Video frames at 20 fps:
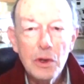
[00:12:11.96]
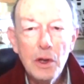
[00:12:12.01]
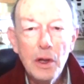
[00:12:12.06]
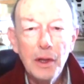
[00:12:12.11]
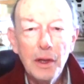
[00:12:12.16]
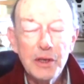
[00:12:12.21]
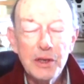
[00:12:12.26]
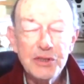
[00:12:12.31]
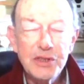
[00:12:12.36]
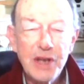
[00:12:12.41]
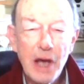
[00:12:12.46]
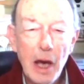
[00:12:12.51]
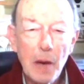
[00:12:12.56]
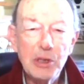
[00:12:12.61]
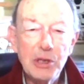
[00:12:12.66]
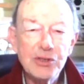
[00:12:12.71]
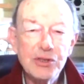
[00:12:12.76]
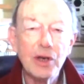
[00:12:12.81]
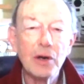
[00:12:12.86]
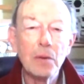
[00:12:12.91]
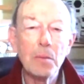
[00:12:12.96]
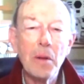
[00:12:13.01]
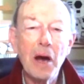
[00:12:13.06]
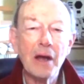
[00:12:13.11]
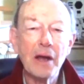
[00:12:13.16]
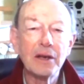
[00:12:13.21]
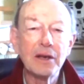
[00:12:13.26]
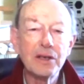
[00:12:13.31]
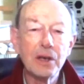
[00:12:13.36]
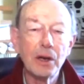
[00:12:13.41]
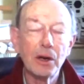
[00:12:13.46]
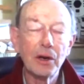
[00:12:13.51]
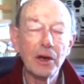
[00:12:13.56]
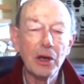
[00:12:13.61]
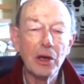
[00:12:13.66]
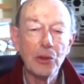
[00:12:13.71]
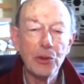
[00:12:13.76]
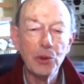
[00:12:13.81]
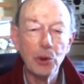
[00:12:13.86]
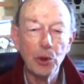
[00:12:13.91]
a monetary authority
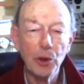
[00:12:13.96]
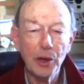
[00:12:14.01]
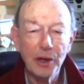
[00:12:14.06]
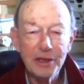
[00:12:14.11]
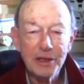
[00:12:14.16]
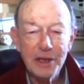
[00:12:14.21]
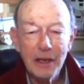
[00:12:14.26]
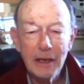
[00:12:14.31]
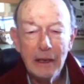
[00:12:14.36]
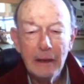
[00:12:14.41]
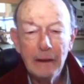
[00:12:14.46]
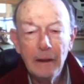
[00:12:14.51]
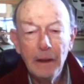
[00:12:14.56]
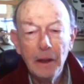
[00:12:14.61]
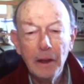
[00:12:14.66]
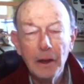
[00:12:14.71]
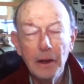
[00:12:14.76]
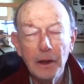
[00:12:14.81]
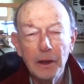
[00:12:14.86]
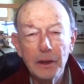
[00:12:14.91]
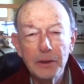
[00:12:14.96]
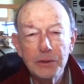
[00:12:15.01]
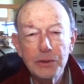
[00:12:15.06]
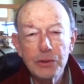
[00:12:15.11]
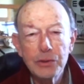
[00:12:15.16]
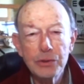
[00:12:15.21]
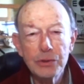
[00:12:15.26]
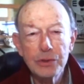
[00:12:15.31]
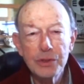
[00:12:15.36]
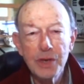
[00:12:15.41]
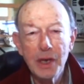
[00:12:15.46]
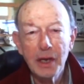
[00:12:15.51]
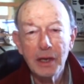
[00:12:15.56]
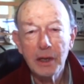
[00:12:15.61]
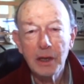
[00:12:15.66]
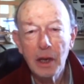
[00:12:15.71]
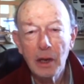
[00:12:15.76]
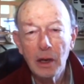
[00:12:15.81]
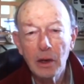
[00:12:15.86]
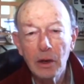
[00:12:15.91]
to take care of
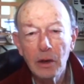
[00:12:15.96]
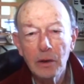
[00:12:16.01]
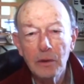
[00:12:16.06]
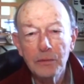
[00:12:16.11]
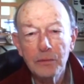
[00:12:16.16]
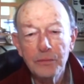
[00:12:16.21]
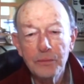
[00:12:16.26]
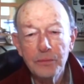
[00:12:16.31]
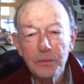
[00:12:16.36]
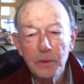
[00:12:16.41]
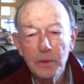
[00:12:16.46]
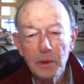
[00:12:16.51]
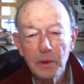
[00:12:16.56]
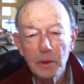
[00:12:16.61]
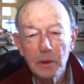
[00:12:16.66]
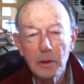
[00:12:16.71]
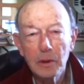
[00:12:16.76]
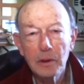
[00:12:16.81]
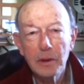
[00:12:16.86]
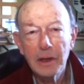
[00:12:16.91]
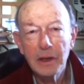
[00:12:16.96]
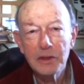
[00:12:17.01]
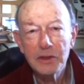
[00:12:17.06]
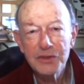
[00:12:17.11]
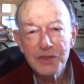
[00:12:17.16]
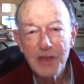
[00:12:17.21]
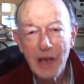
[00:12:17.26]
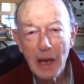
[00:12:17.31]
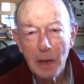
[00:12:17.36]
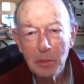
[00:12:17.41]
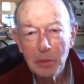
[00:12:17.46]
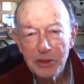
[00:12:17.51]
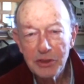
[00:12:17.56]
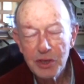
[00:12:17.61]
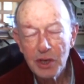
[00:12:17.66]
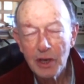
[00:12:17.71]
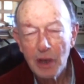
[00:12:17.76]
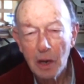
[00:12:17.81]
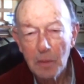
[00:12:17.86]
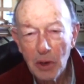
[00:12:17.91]
establishing our money
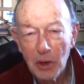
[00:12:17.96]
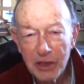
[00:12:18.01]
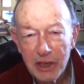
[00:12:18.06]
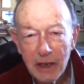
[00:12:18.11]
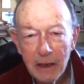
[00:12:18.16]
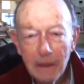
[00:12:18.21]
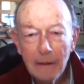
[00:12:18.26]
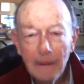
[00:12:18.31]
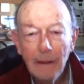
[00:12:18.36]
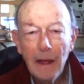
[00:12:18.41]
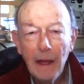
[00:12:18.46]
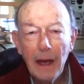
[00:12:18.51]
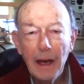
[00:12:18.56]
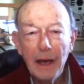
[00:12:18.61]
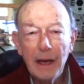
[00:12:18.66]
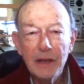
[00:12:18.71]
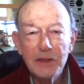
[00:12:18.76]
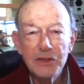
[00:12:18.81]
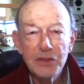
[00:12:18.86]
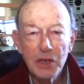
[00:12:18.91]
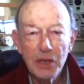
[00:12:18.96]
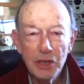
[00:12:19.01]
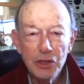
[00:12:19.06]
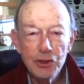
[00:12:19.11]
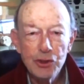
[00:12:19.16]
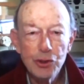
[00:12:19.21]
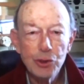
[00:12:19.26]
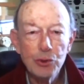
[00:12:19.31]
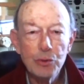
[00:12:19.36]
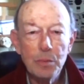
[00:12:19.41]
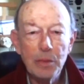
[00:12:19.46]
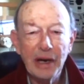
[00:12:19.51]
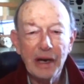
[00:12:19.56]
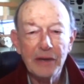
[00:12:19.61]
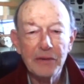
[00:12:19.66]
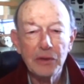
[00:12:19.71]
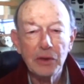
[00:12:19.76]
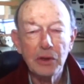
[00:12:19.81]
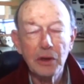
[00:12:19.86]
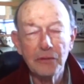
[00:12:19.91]
as issued by the government
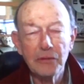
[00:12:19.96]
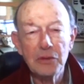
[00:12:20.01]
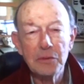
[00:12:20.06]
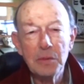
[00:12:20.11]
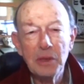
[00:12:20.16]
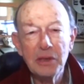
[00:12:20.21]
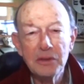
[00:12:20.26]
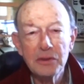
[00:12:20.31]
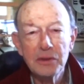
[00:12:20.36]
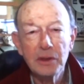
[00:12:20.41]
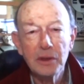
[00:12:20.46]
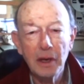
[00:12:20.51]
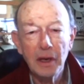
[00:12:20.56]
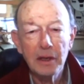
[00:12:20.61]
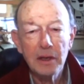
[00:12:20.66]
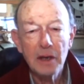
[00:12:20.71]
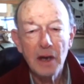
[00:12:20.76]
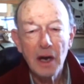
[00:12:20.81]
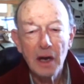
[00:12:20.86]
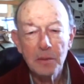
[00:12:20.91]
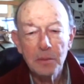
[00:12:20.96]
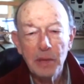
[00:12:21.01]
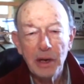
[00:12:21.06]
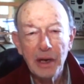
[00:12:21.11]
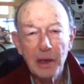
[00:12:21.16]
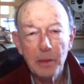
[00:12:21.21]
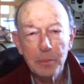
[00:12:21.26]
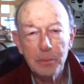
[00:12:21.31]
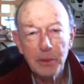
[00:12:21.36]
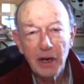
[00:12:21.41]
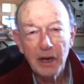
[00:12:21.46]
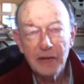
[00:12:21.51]
and not by a private bank,